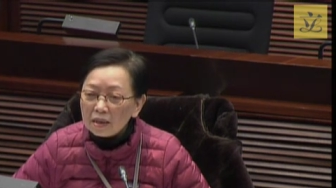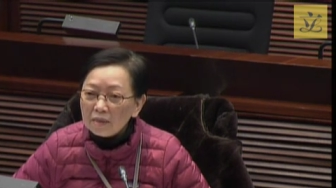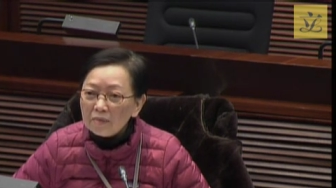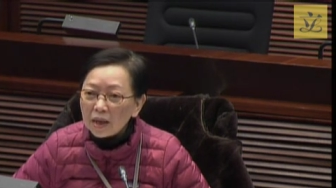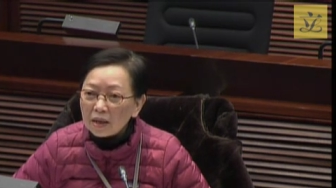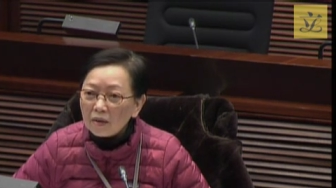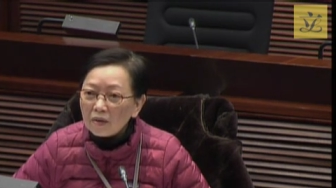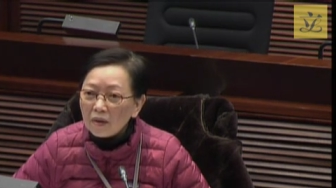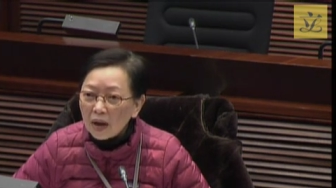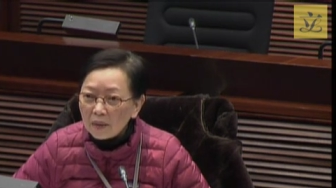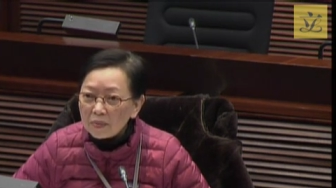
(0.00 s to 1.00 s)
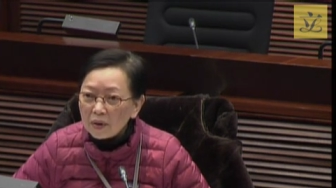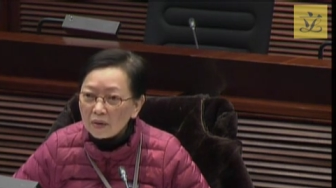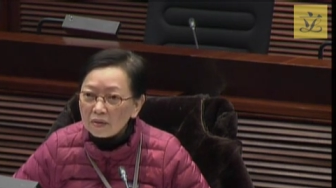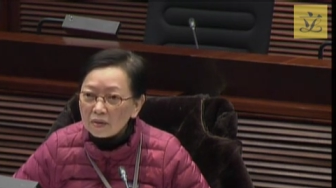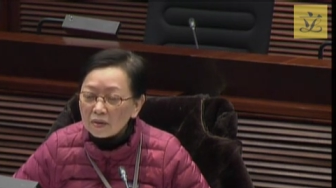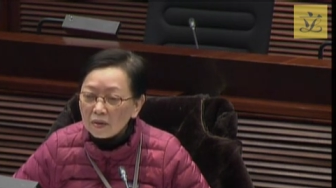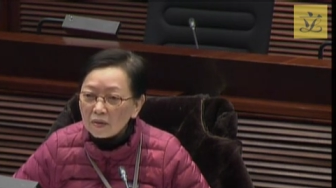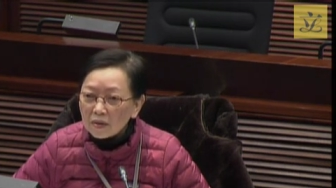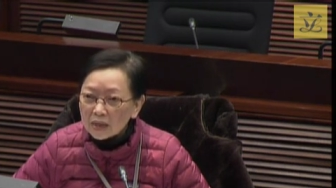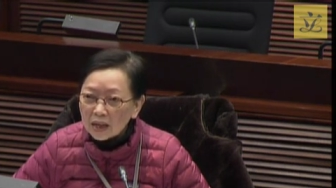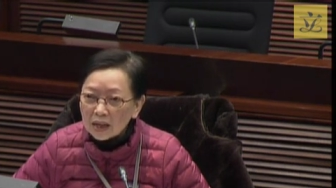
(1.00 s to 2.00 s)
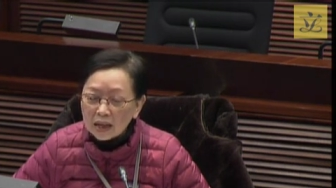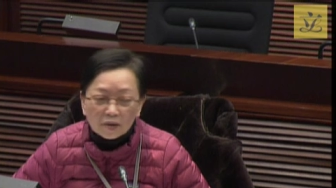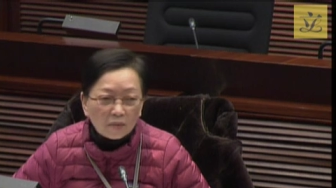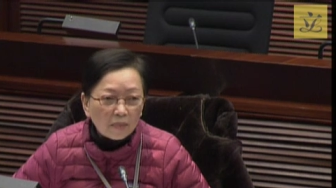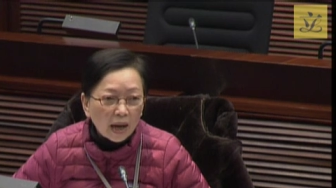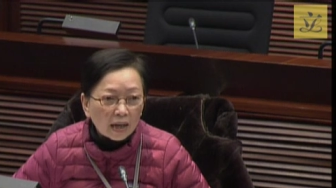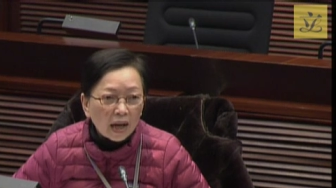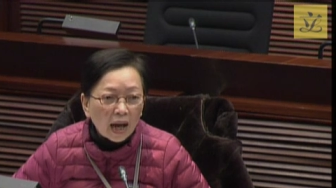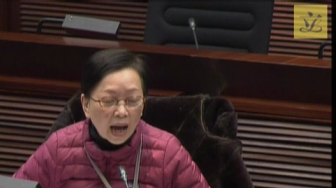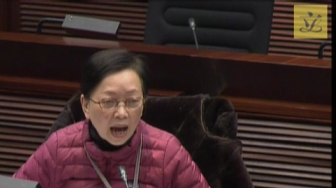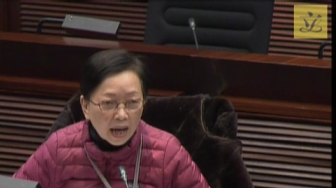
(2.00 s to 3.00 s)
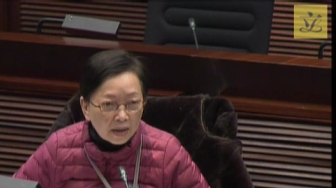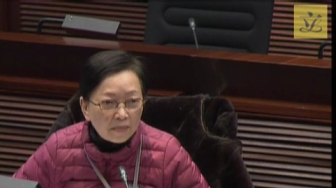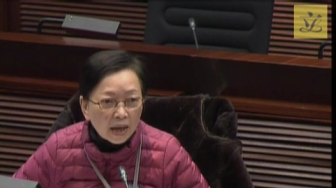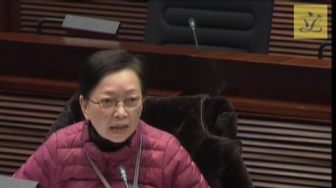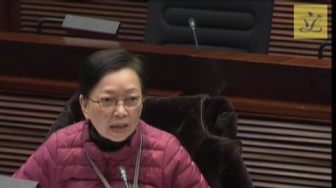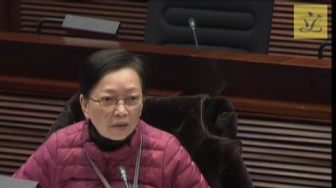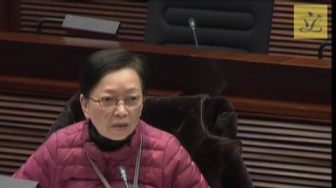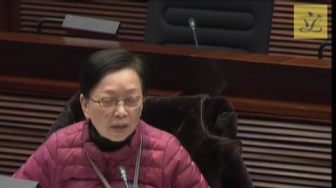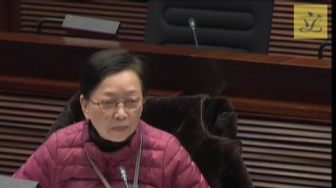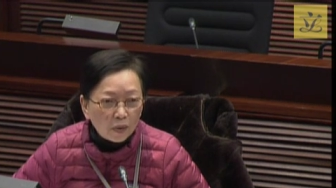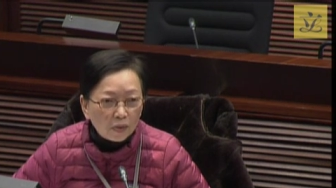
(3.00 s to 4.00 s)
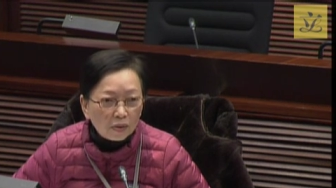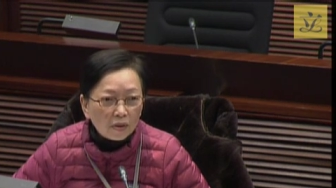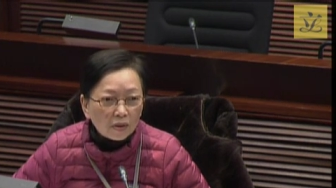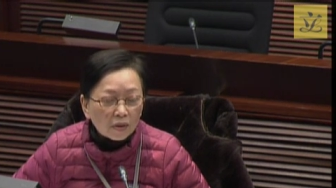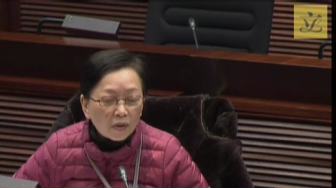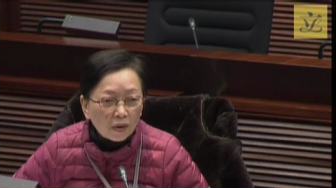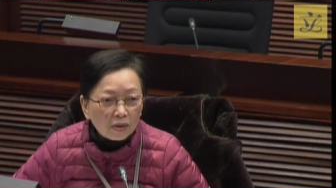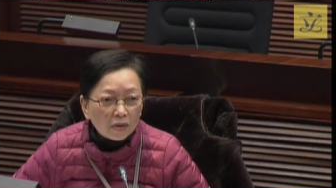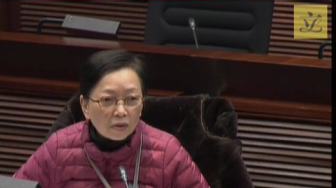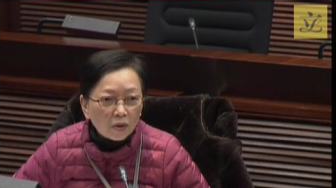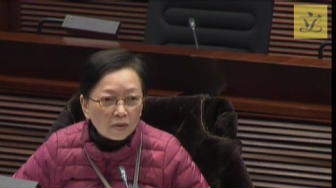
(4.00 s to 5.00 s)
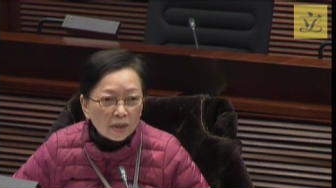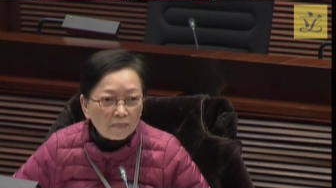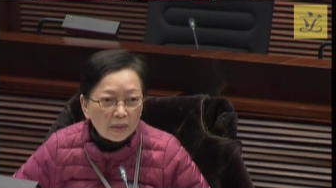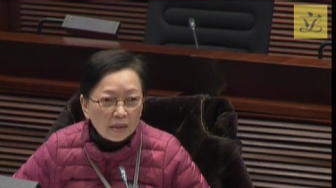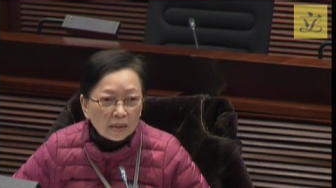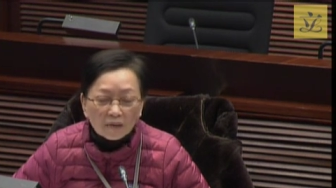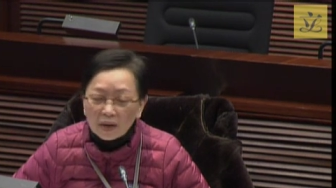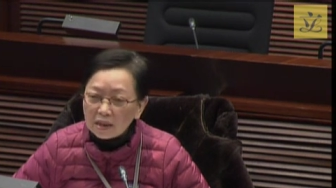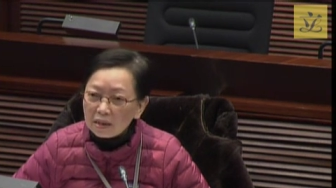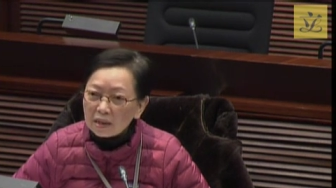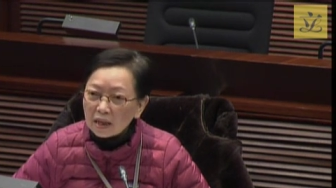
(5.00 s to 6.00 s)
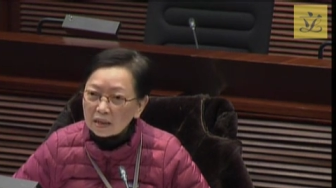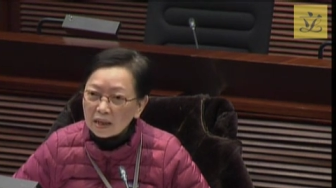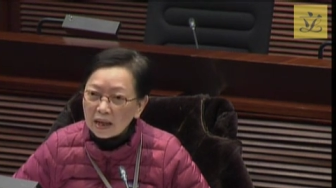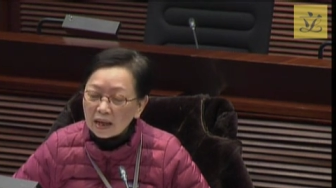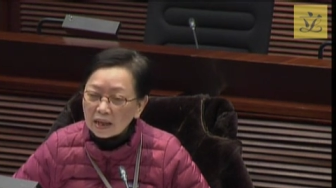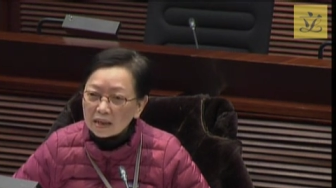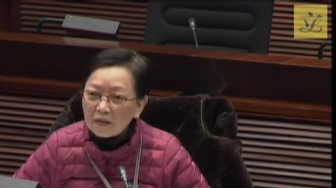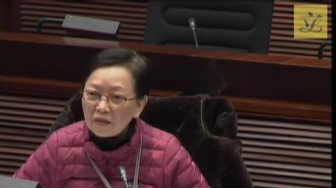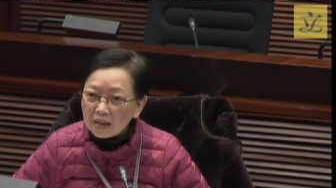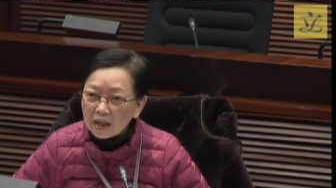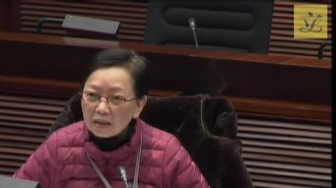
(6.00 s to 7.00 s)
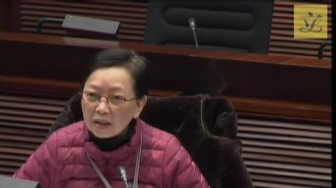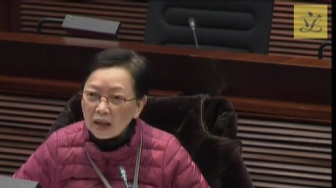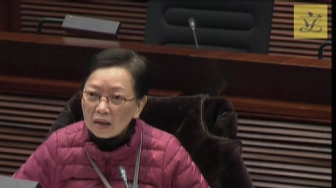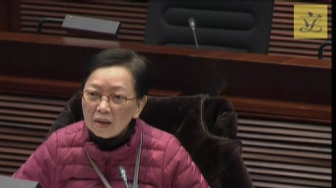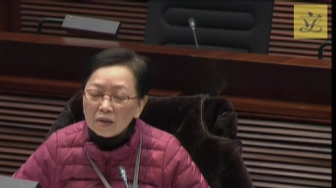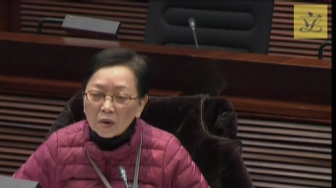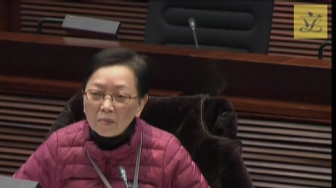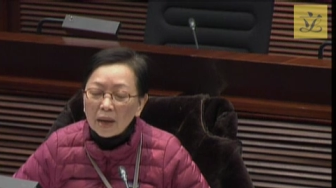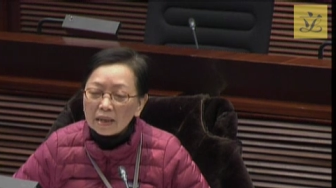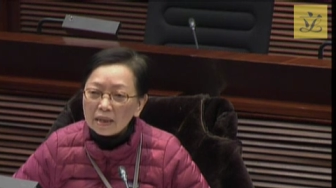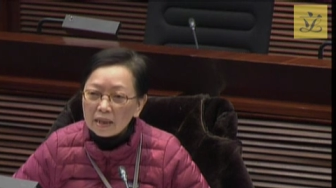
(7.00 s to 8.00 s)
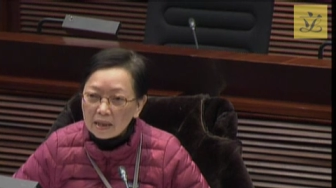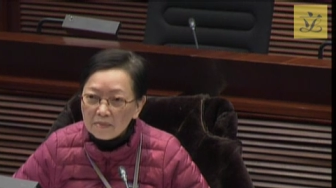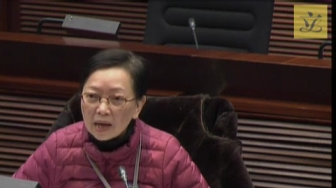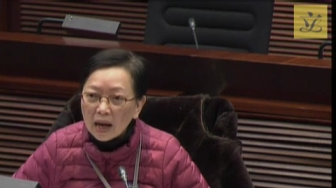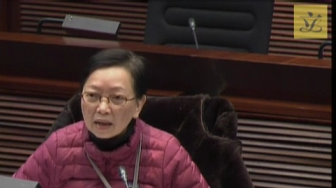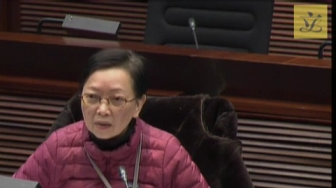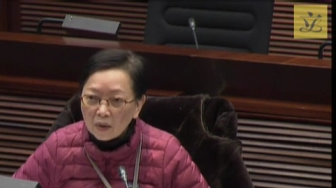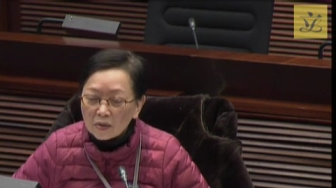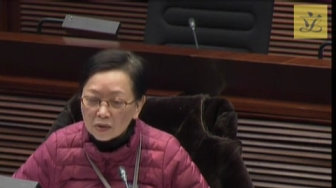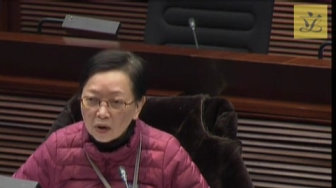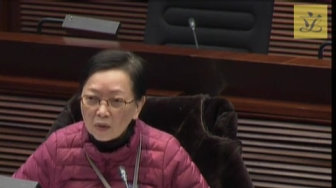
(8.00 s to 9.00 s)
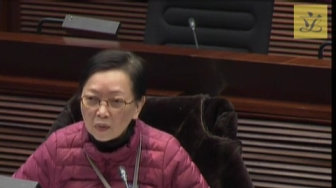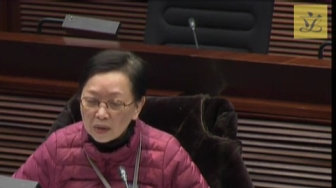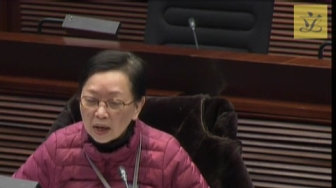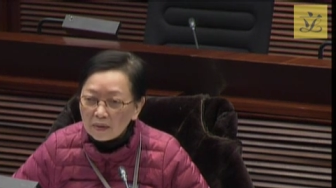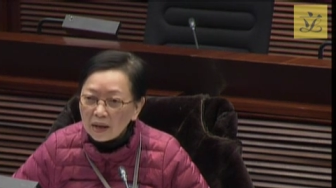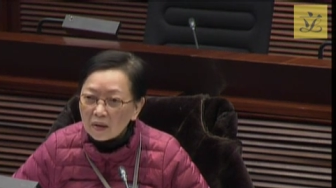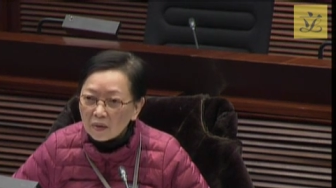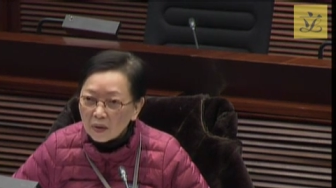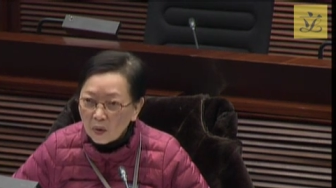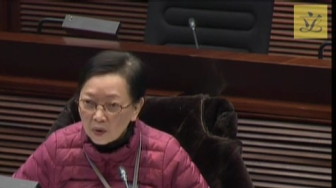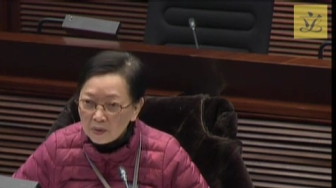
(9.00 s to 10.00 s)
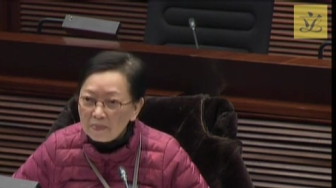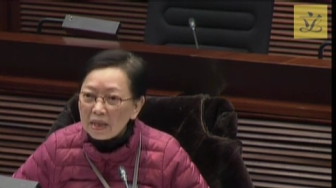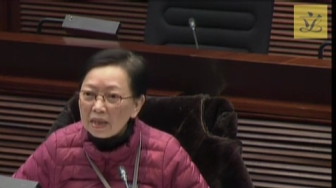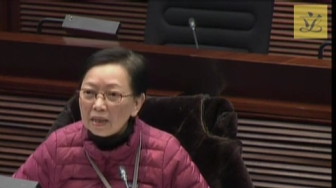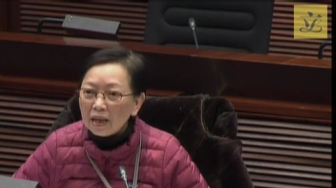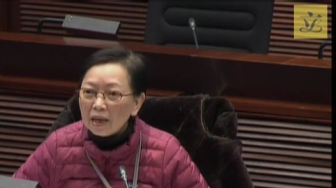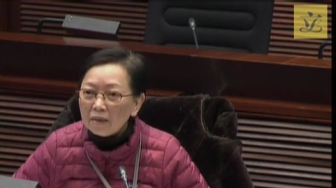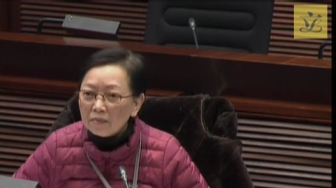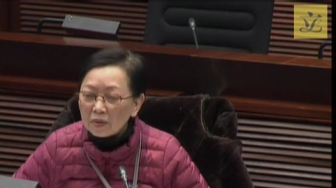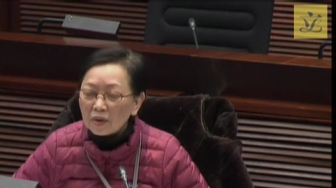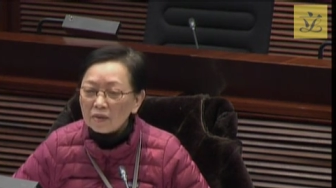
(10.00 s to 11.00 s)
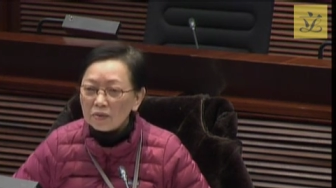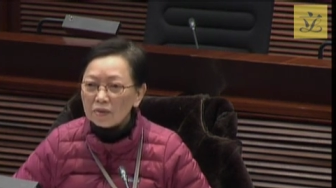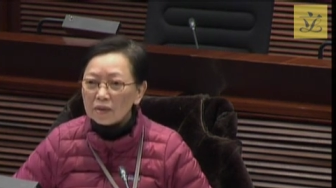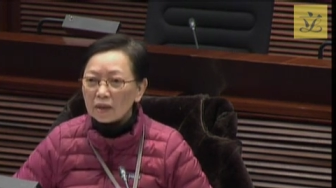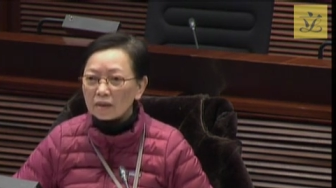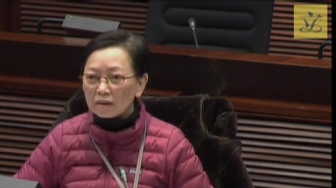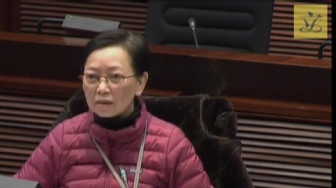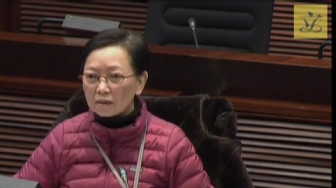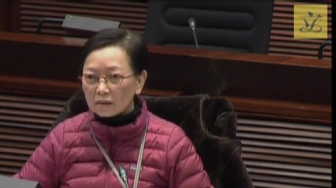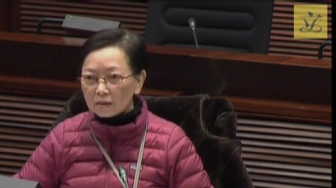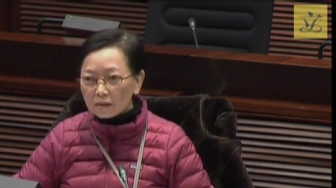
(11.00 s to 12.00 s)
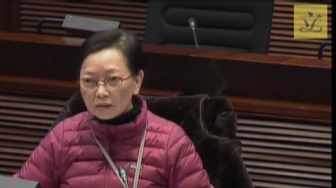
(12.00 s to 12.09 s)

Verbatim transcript: Examples uh, related to the contract signed 50 years ago and whether it's uh, changed from 50% to one third and the reasons for the